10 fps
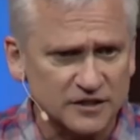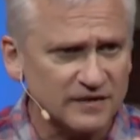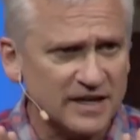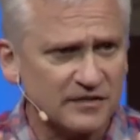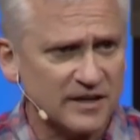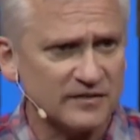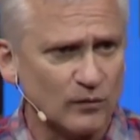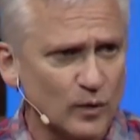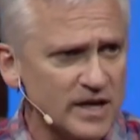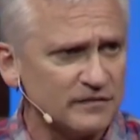of anything that
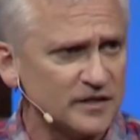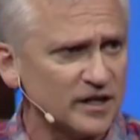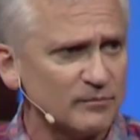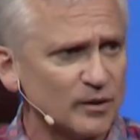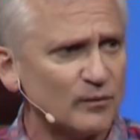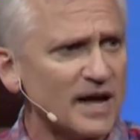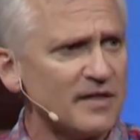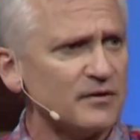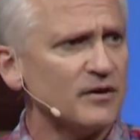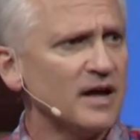we have done, but
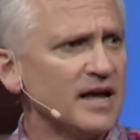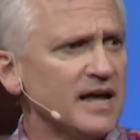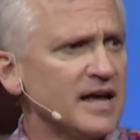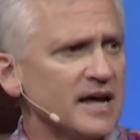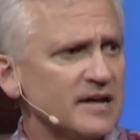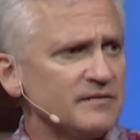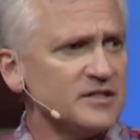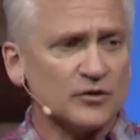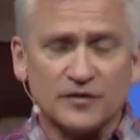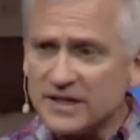rather
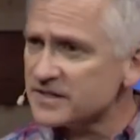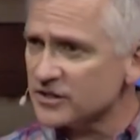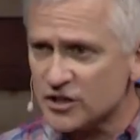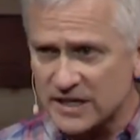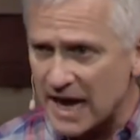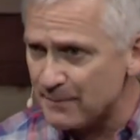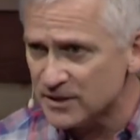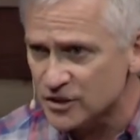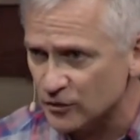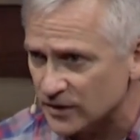these are things that just
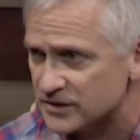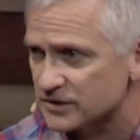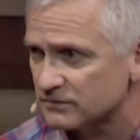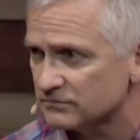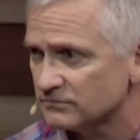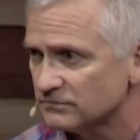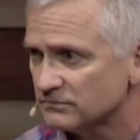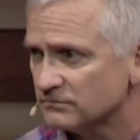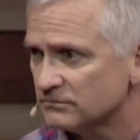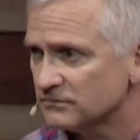happen to us.
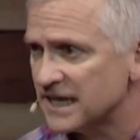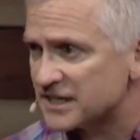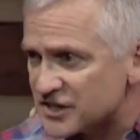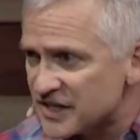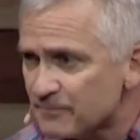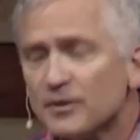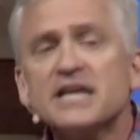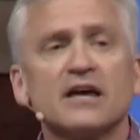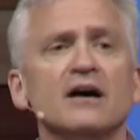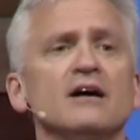It simply
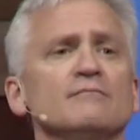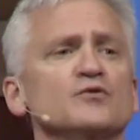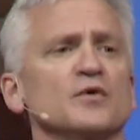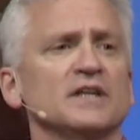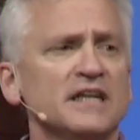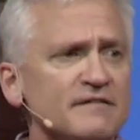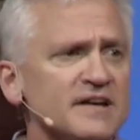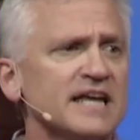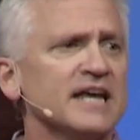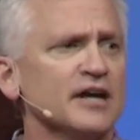comes with
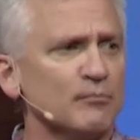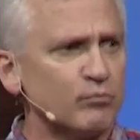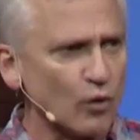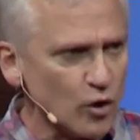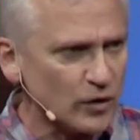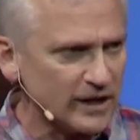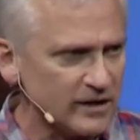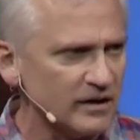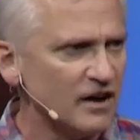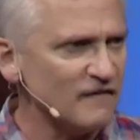living in a
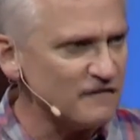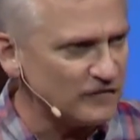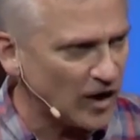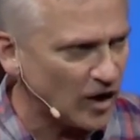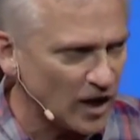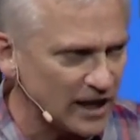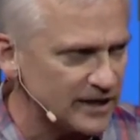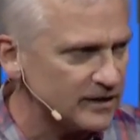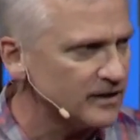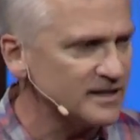broken,
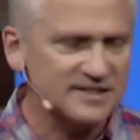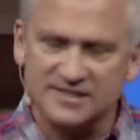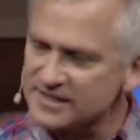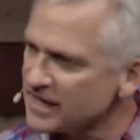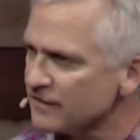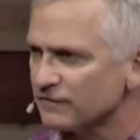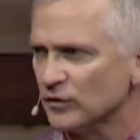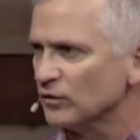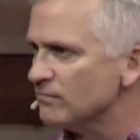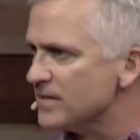fallen,
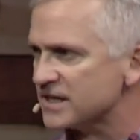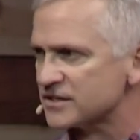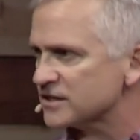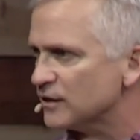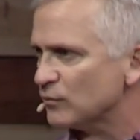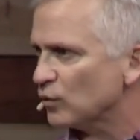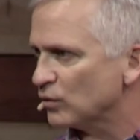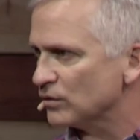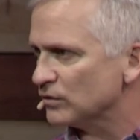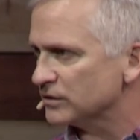sinful, messed up
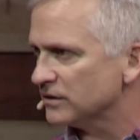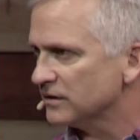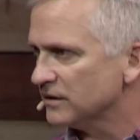world.